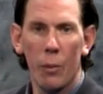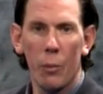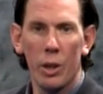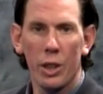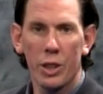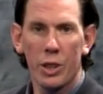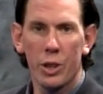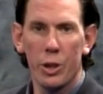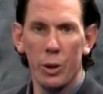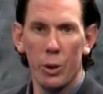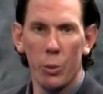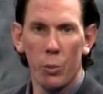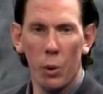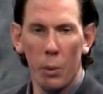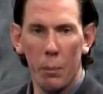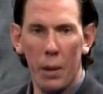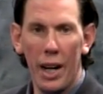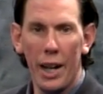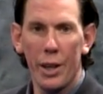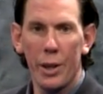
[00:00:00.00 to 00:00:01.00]
want to
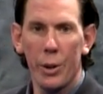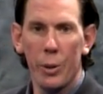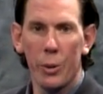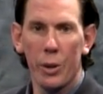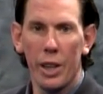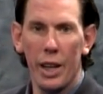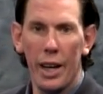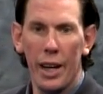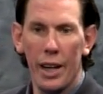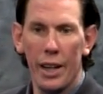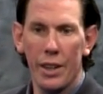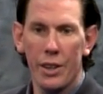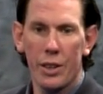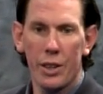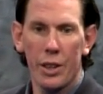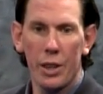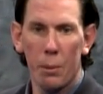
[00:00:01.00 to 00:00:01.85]
remind you that